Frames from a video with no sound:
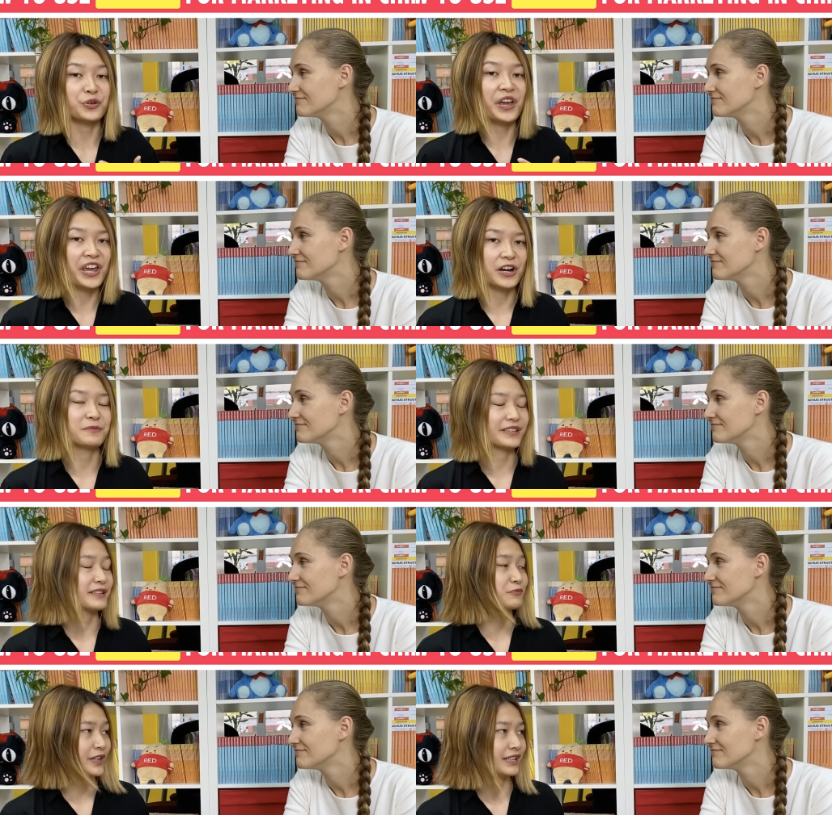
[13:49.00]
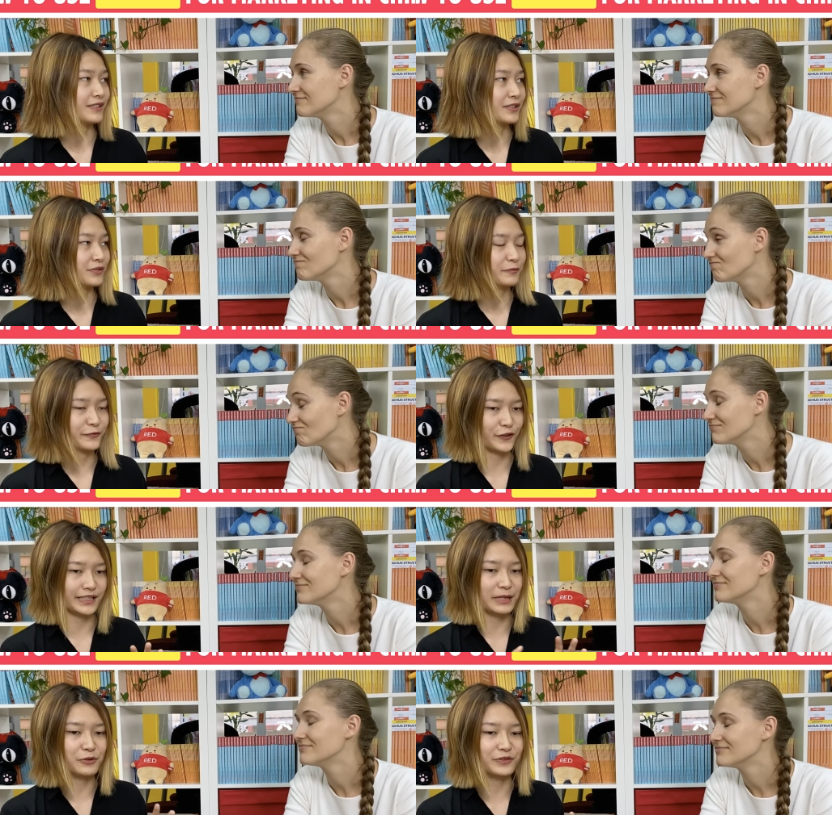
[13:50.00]
Speaker 1: to help this brand. So for mm.
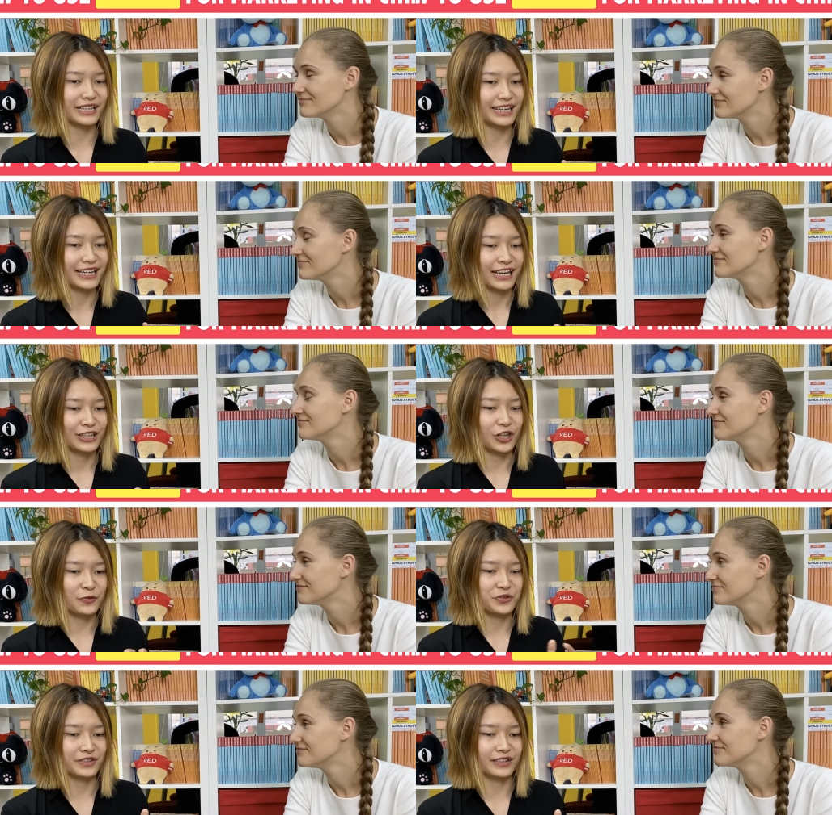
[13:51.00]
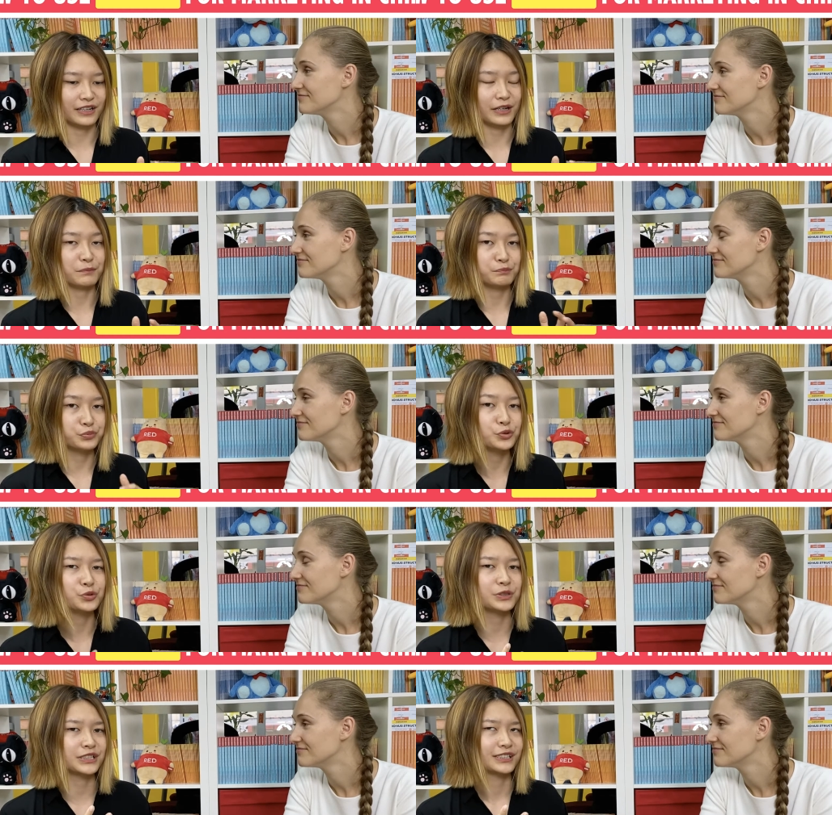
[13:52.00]
example, they launched the
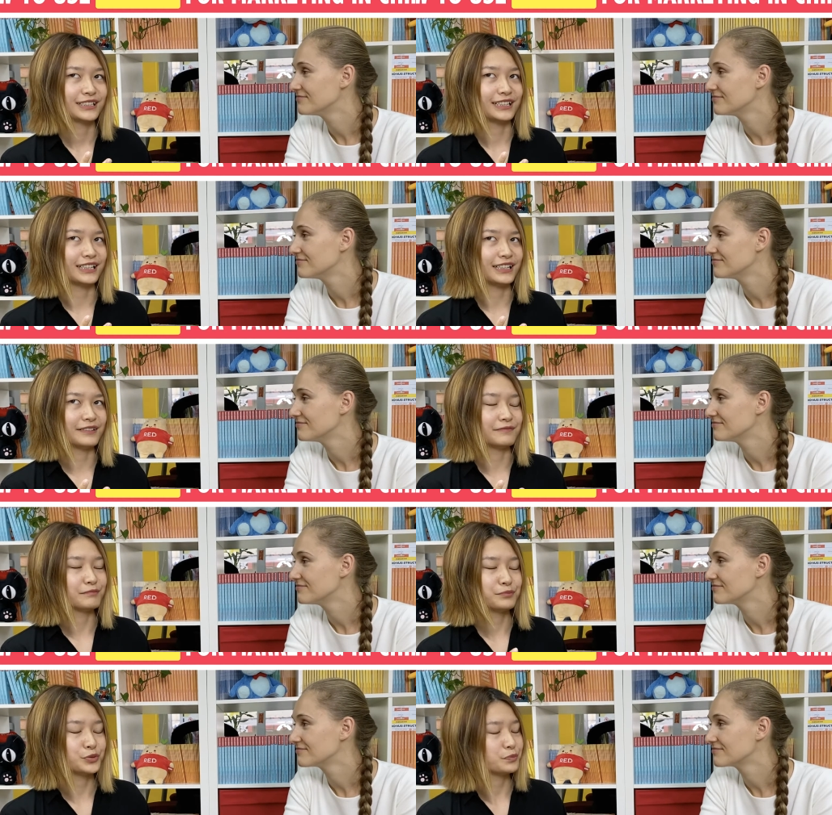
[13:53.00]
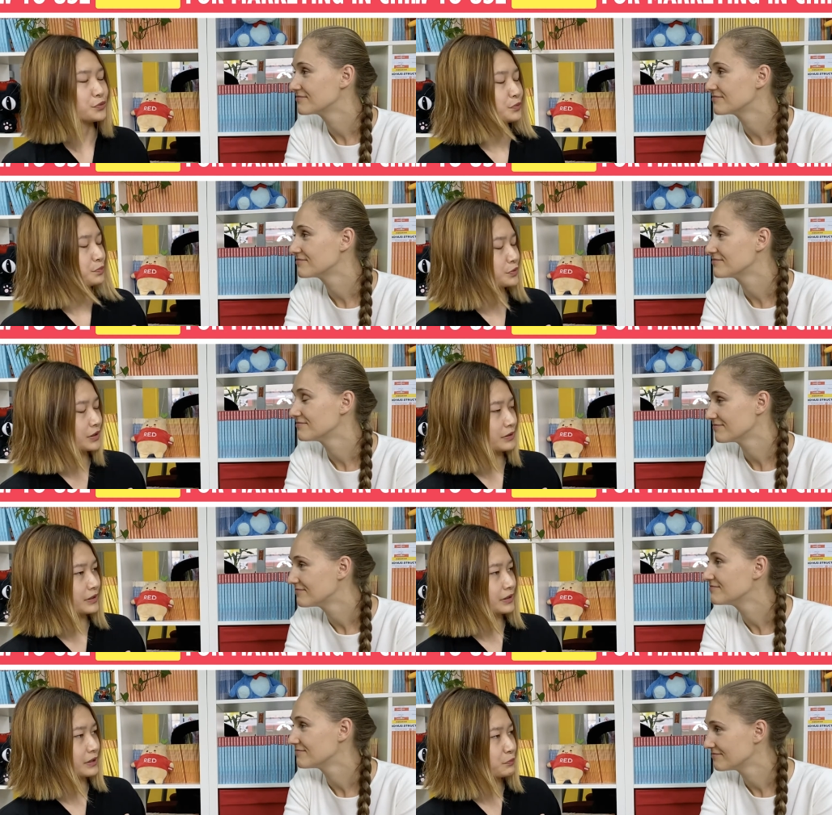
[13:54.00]
book, um, book, book the,
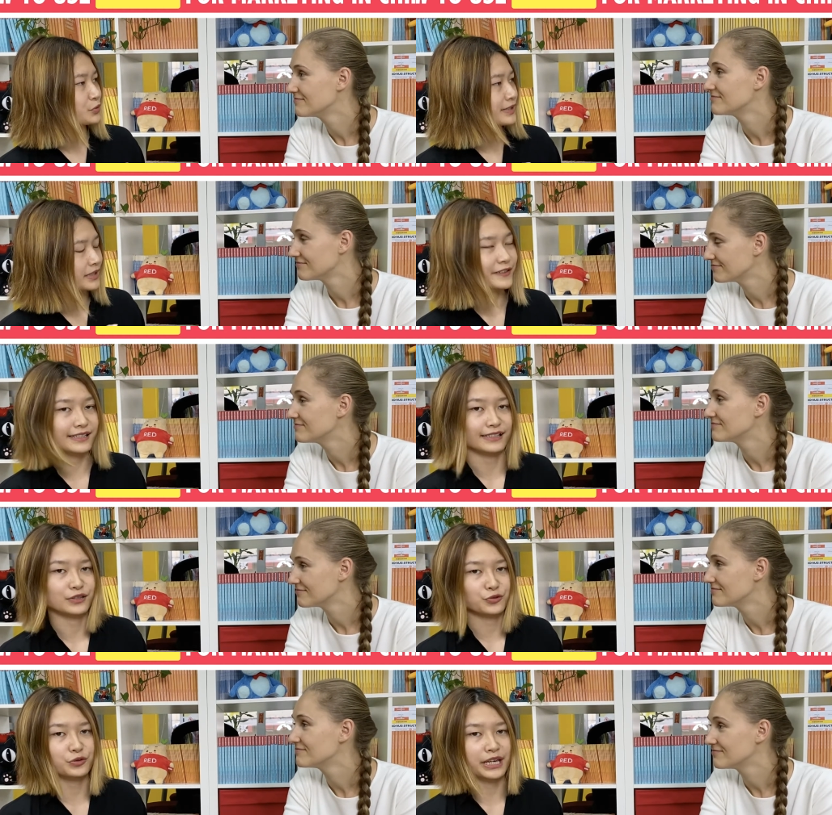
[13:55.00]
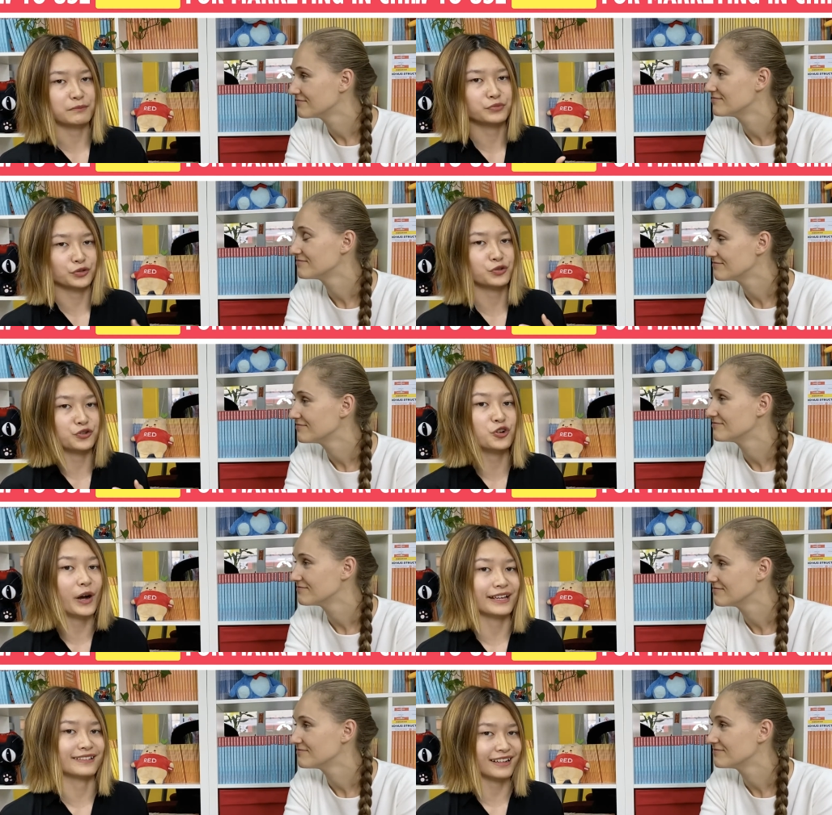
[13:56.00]
the, the,
Speaker 2: book services. You can book to
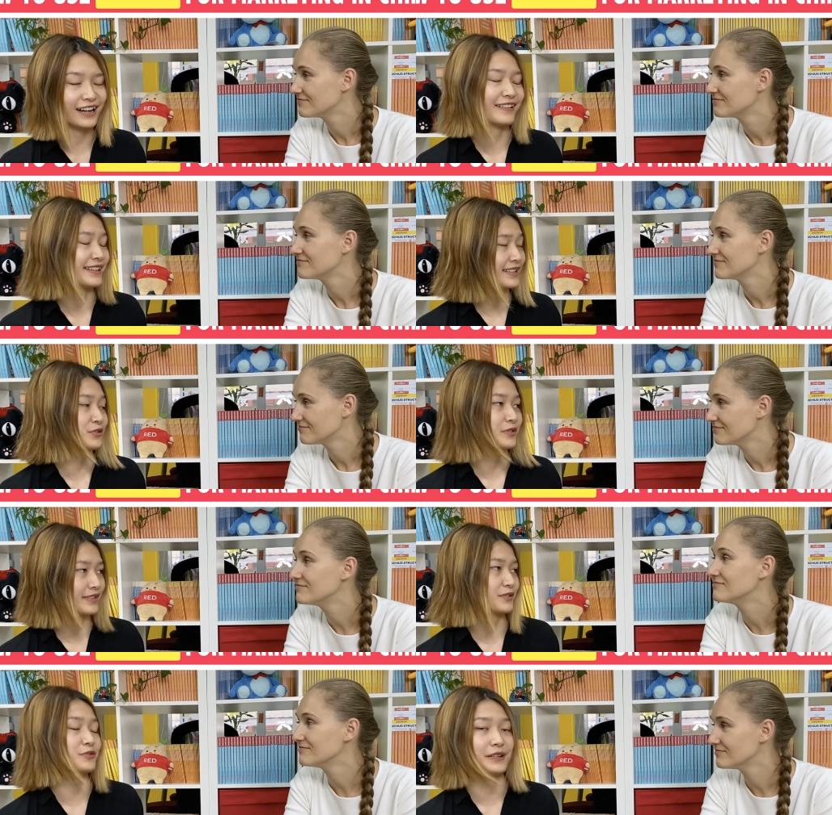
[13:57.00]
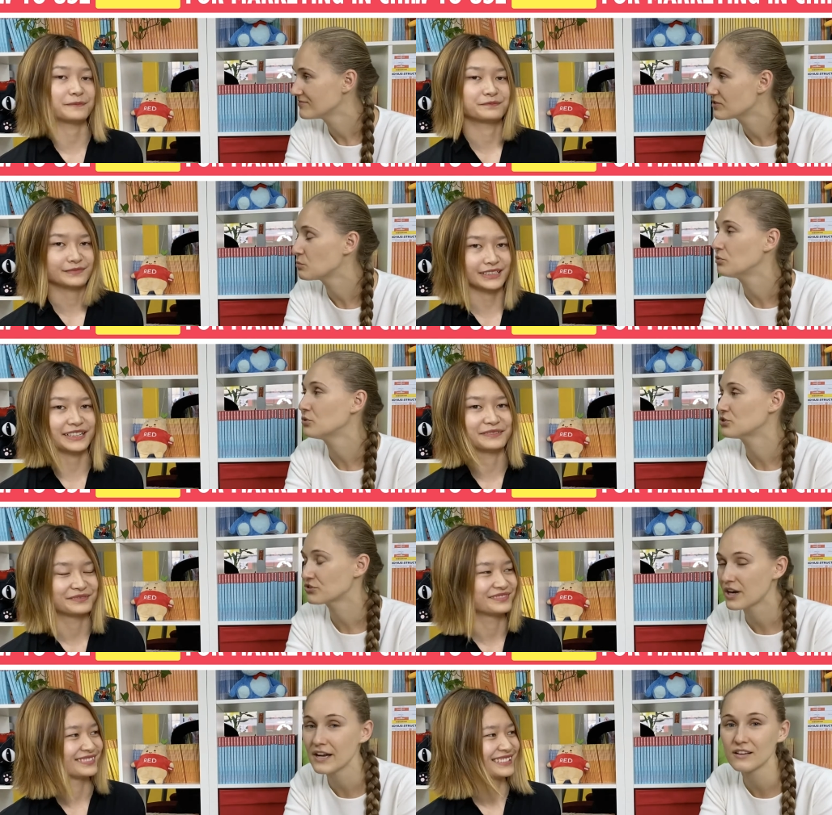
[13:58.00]
try the car, etc. Et mm. So book yeah.
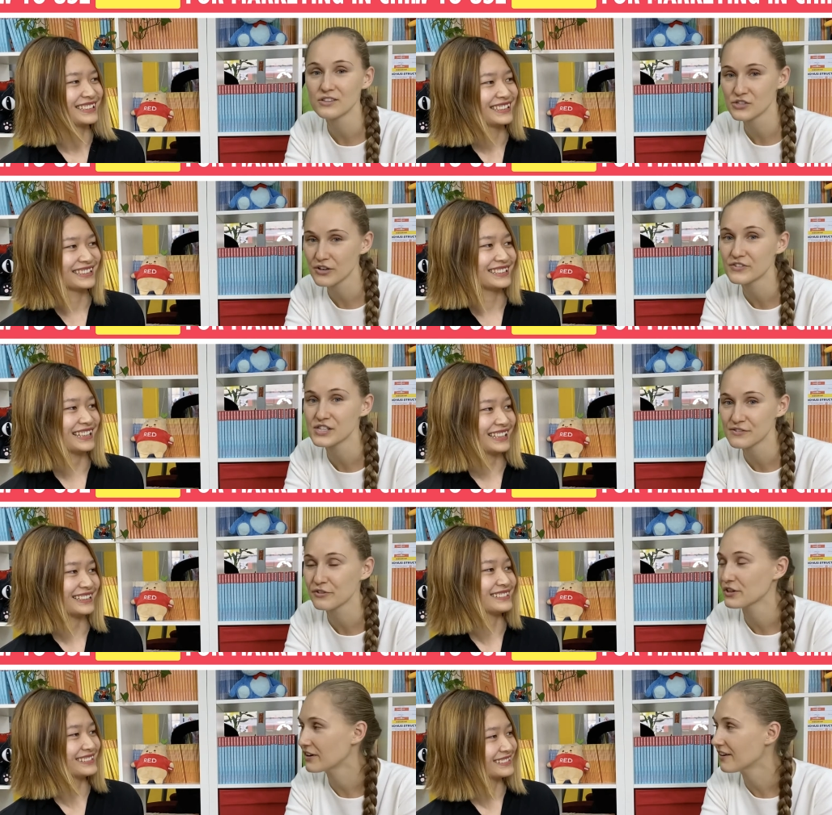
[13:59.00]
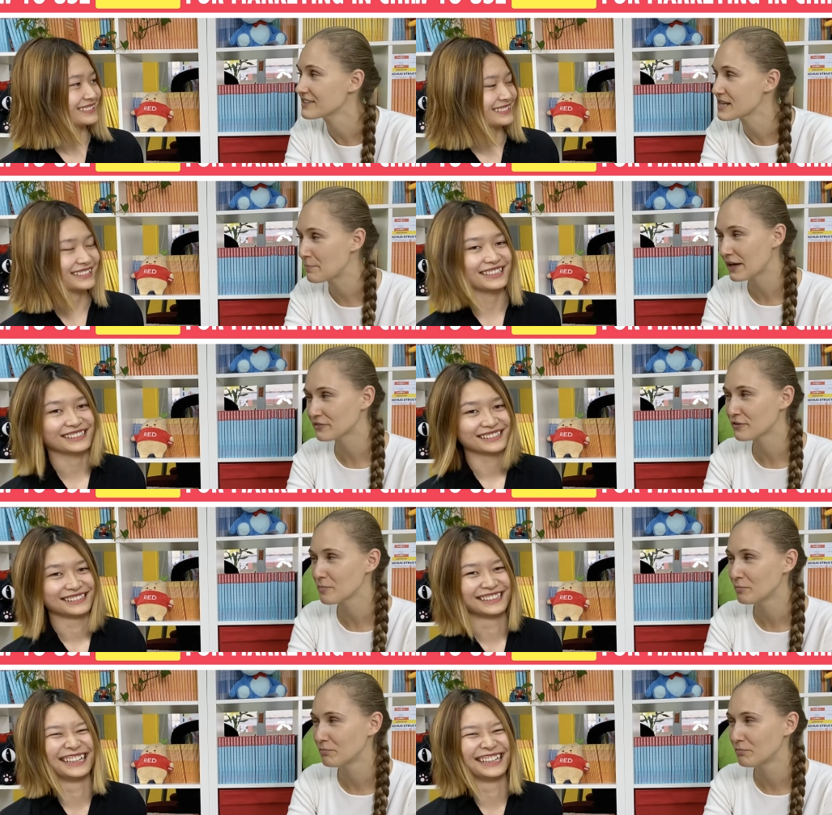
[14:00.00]
trial services yeah. for the cars. Apart from